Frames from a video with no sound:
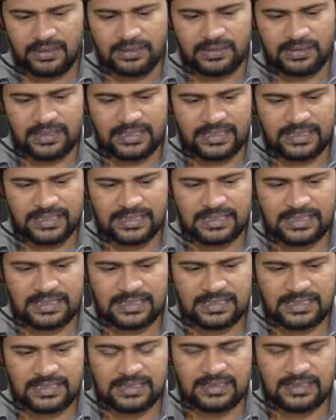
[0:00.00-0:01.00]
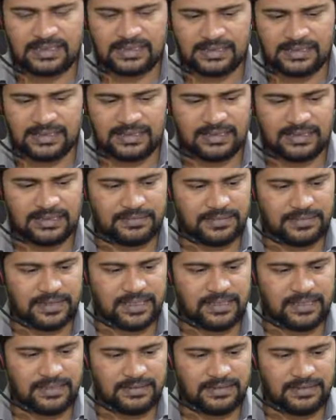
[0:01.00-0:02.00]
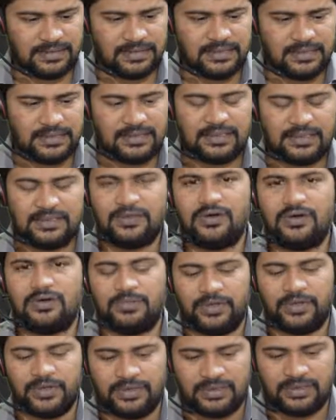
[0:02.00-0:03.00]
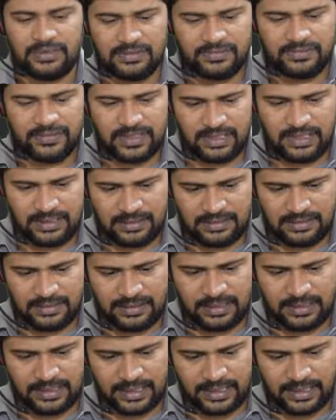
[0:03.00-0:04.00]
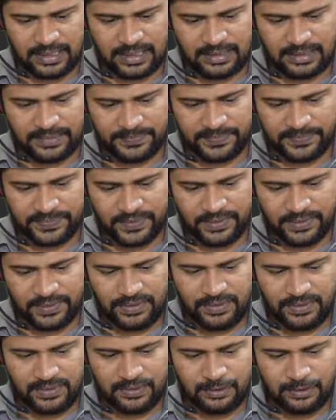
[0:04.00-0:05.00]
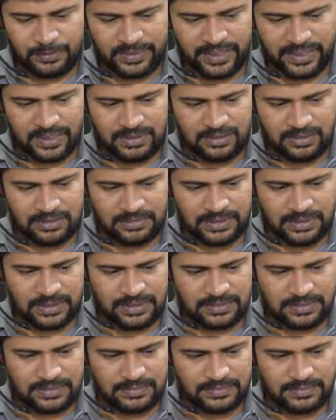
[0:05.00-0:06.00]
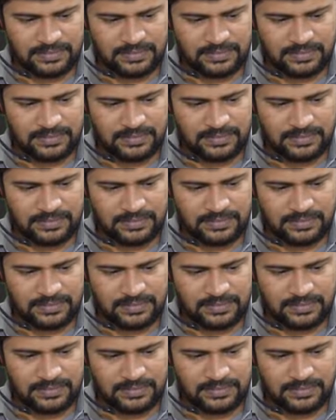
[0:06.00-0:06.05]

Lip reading: What is this? My core module file. Right click, open terminal.